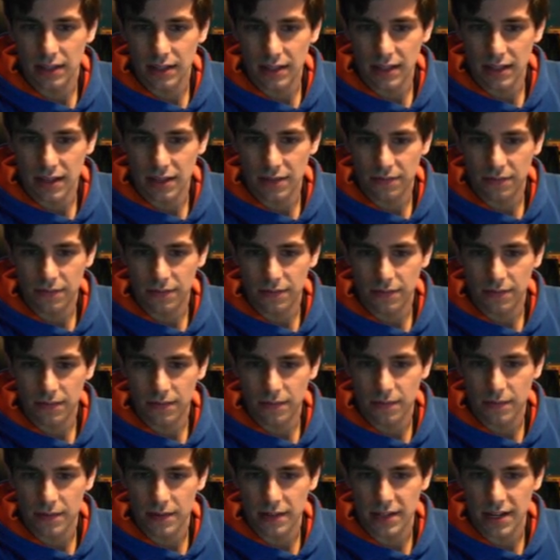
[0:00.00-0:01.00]
if
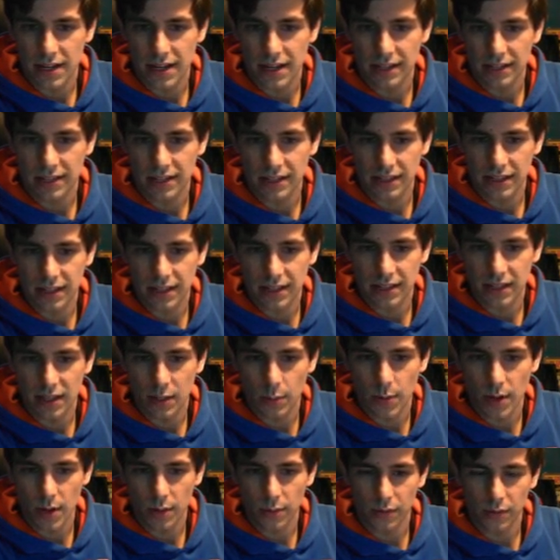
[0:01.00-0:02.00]
he takes, then I
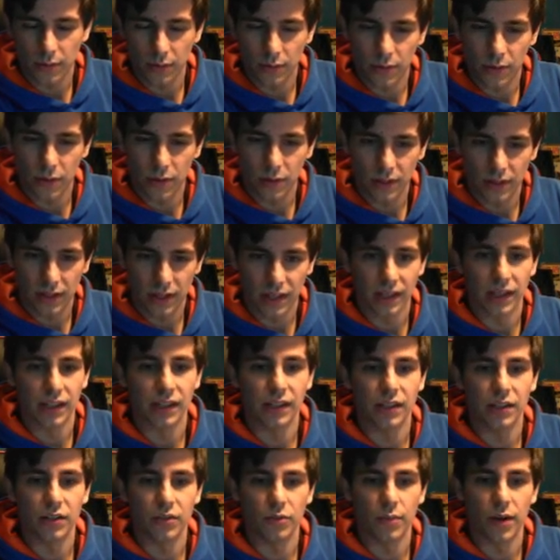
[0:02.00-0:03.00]
take back with the rook,
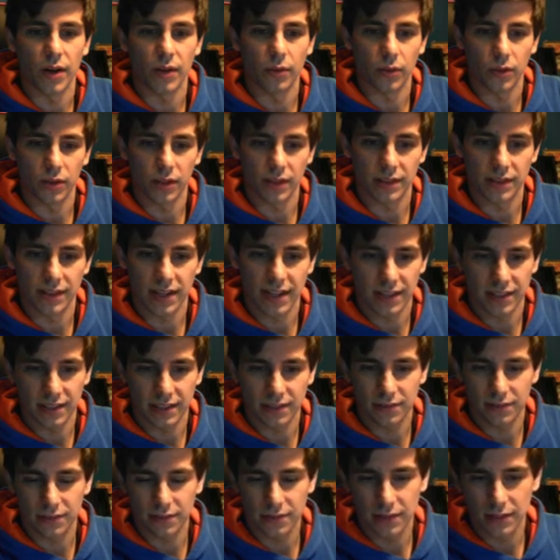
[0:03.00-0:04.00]
and my rook gets
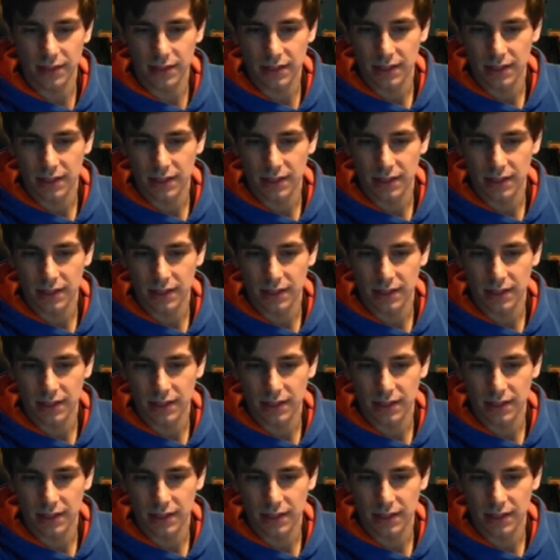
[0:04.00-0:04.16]
active.